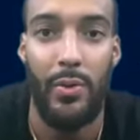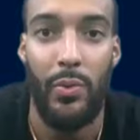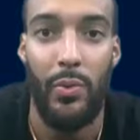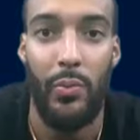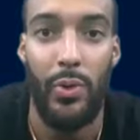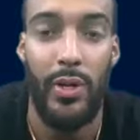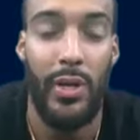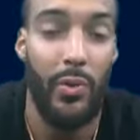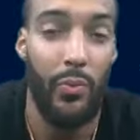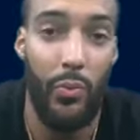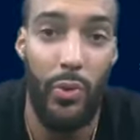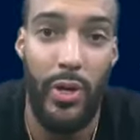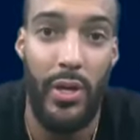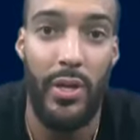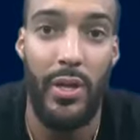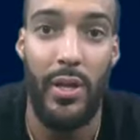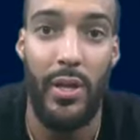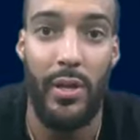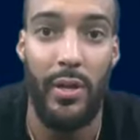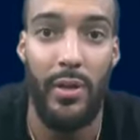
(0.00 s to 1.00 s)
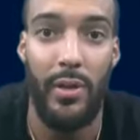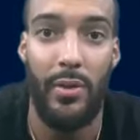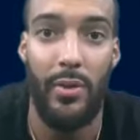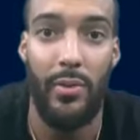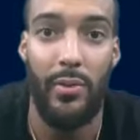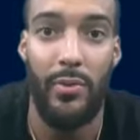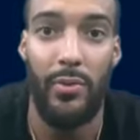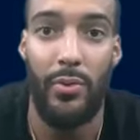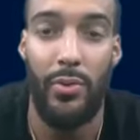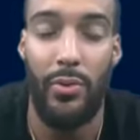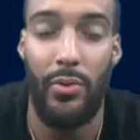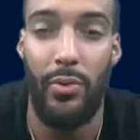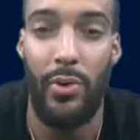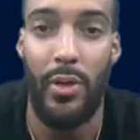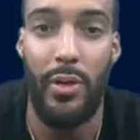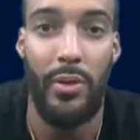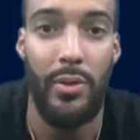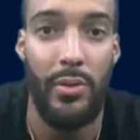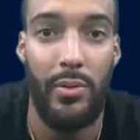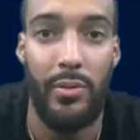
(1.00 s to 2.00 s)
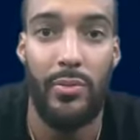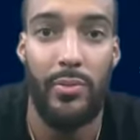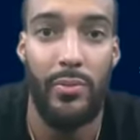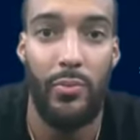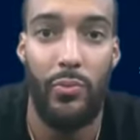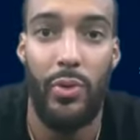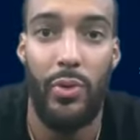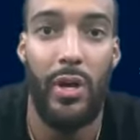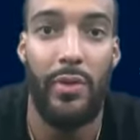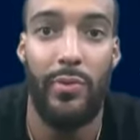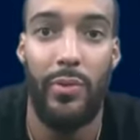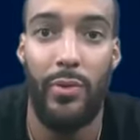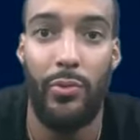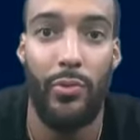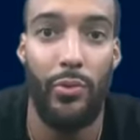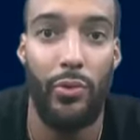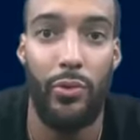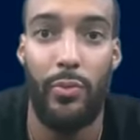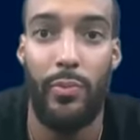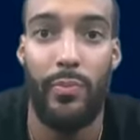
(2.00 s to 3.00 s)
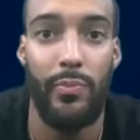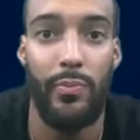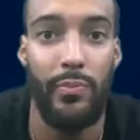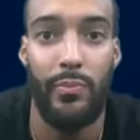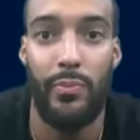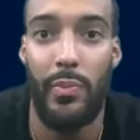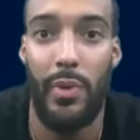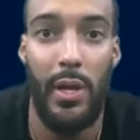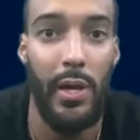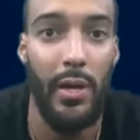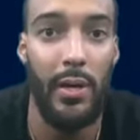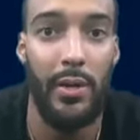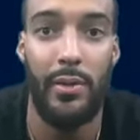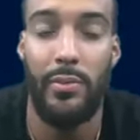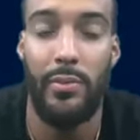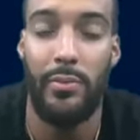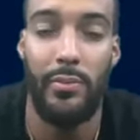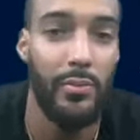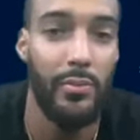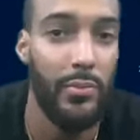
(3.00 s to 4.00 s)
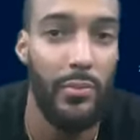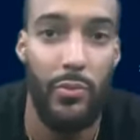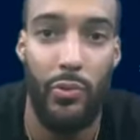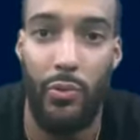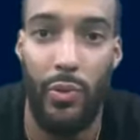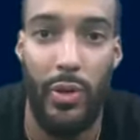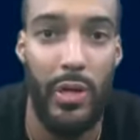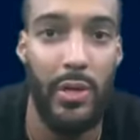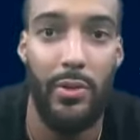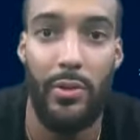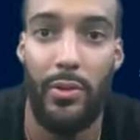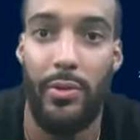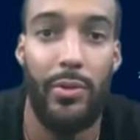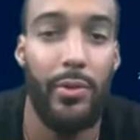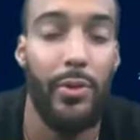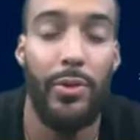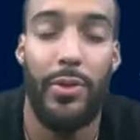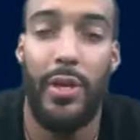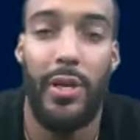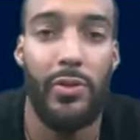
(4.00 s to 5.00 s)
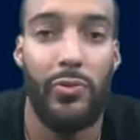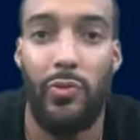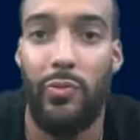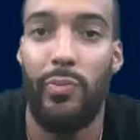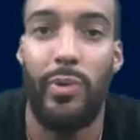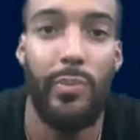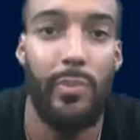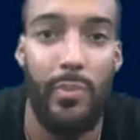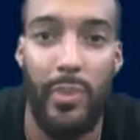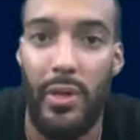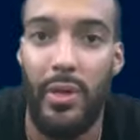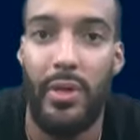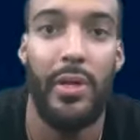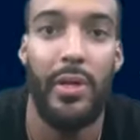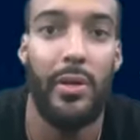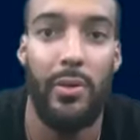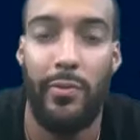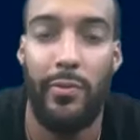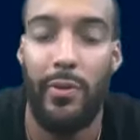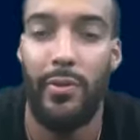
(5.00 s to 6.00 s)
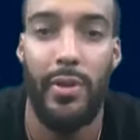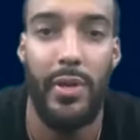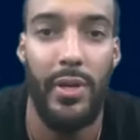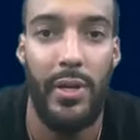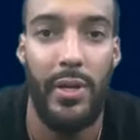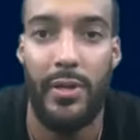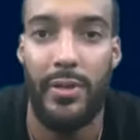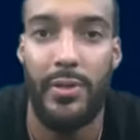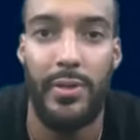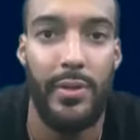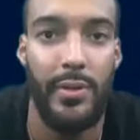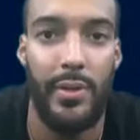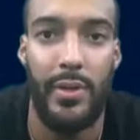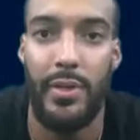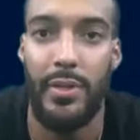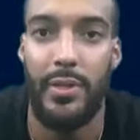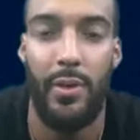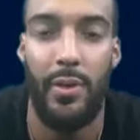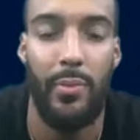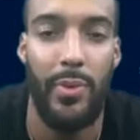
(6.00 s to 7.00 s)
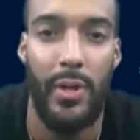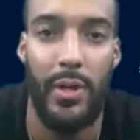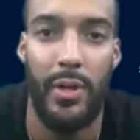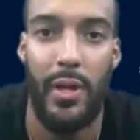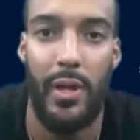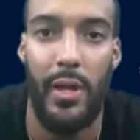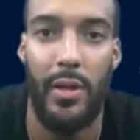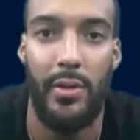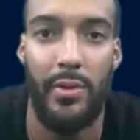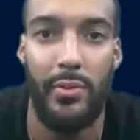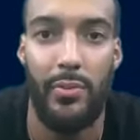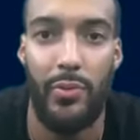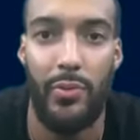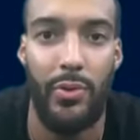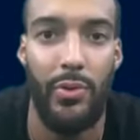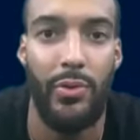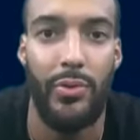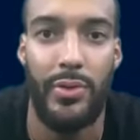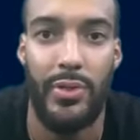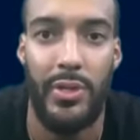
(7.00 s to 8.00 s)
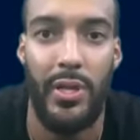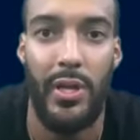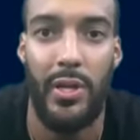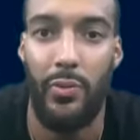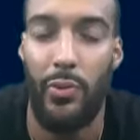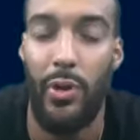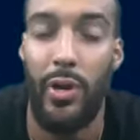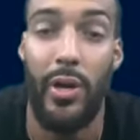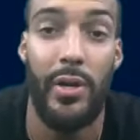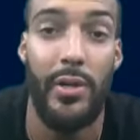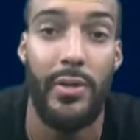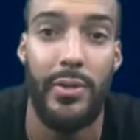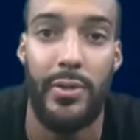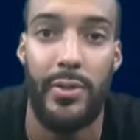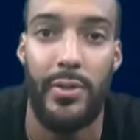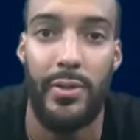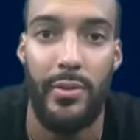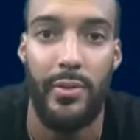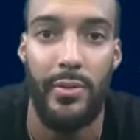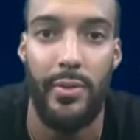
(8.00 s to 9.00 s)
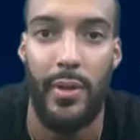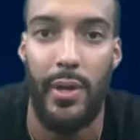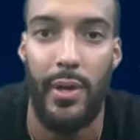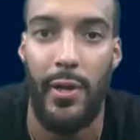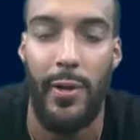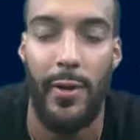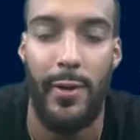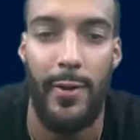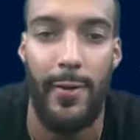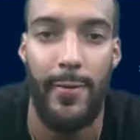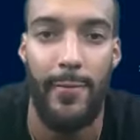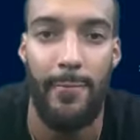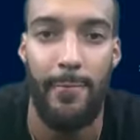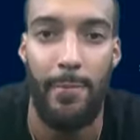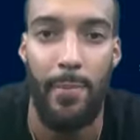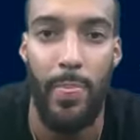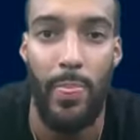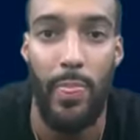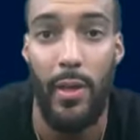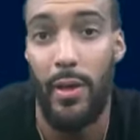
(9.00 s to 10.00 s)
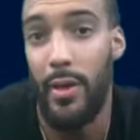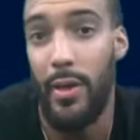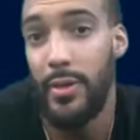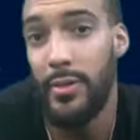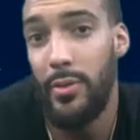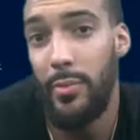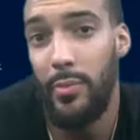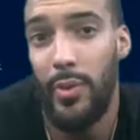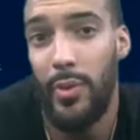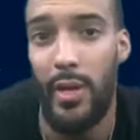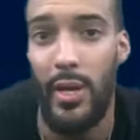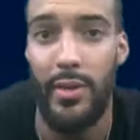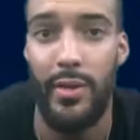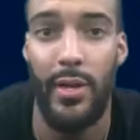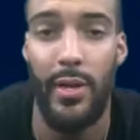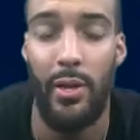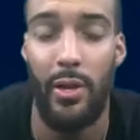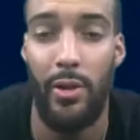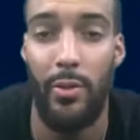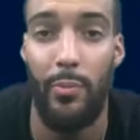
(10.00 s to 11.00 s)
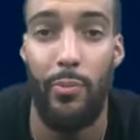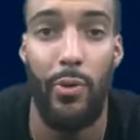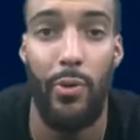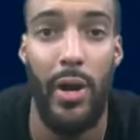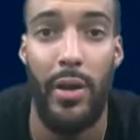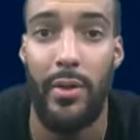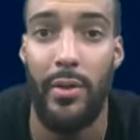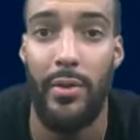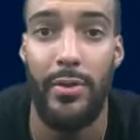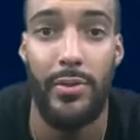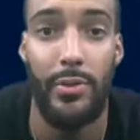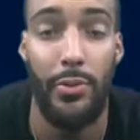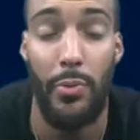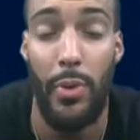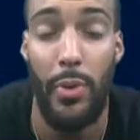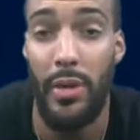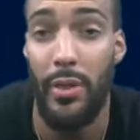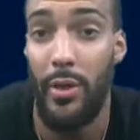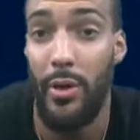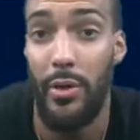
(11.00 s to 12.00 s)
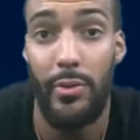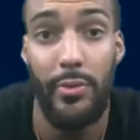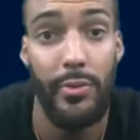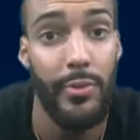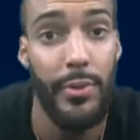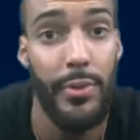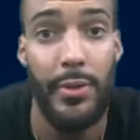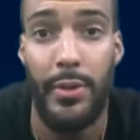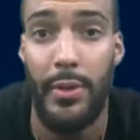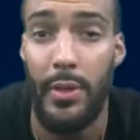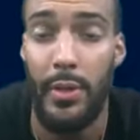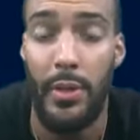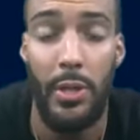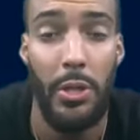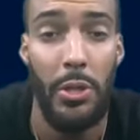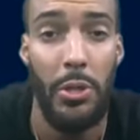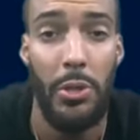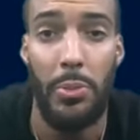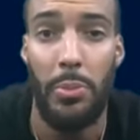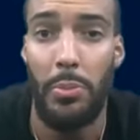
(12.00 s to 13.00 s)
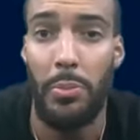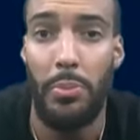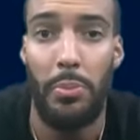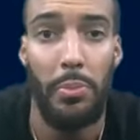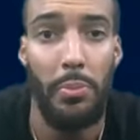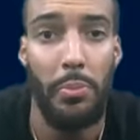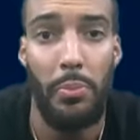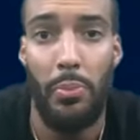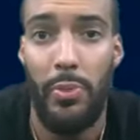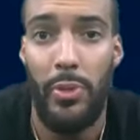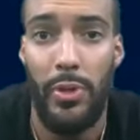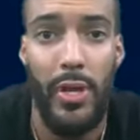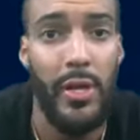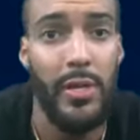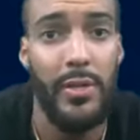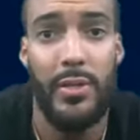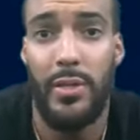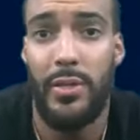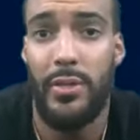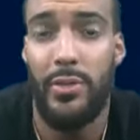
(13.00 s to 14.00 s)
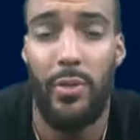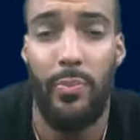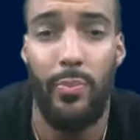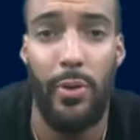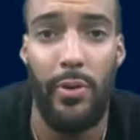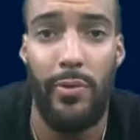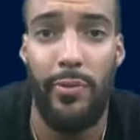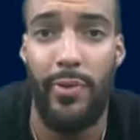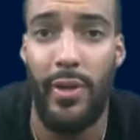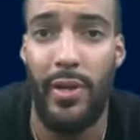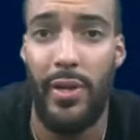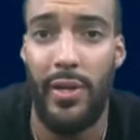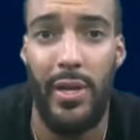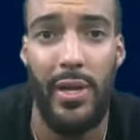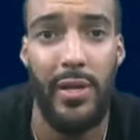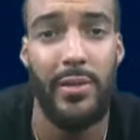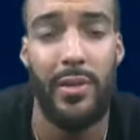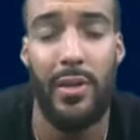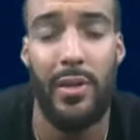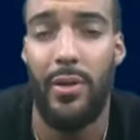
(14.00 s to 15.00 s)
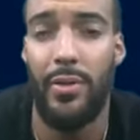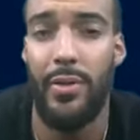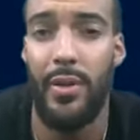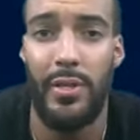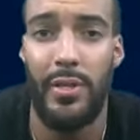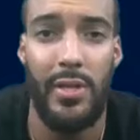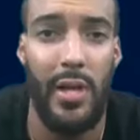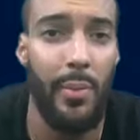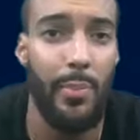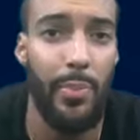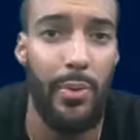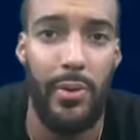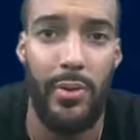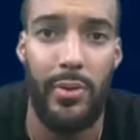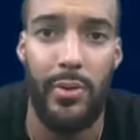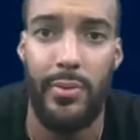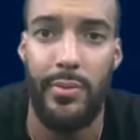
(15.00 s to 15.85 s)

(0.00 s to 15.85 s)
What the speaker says: can win, and you know, and we have a group like Queen, the things we've been building over the years, it's something that you don't see anywhere else. And that's something I take a lot of pride in. So right now, yes, it's not perfect. Yes, a lot of things happen,